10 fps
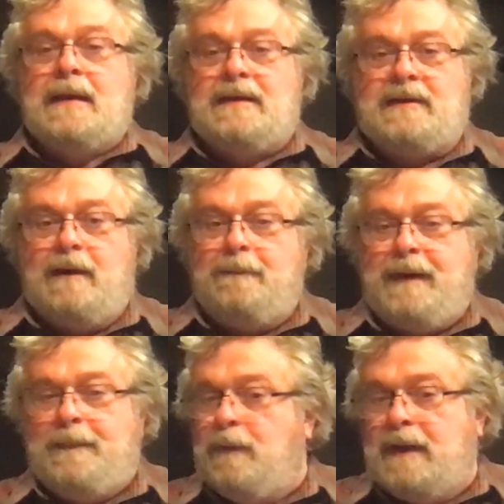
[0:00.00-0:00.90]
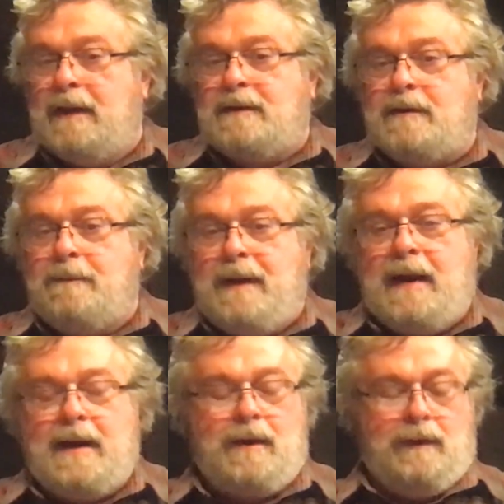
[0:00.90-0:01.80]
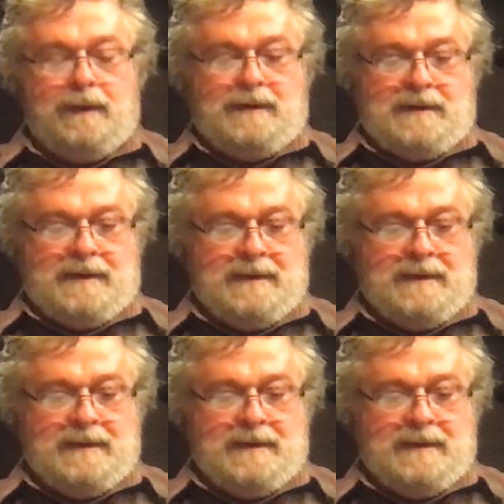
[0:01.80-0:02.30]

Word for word: Some people get sabbaticals.